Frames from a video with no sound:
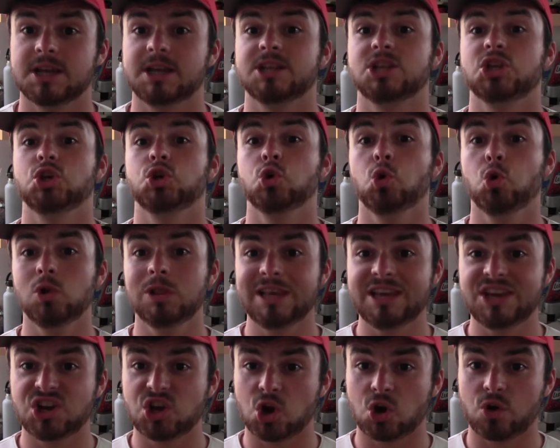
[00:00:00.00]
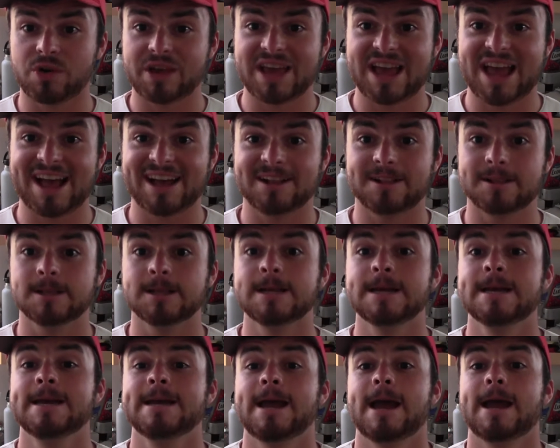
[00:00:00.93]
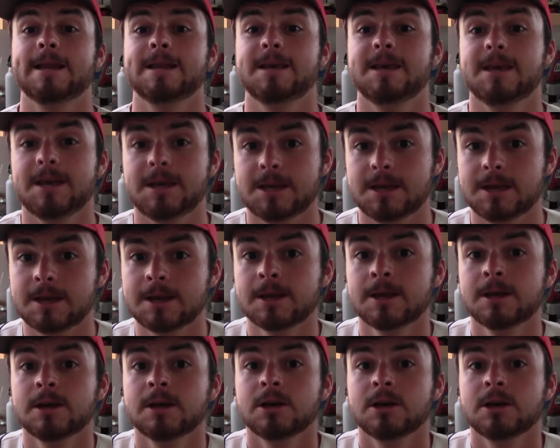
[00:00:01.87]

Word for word: in Yuli Gurriel, and he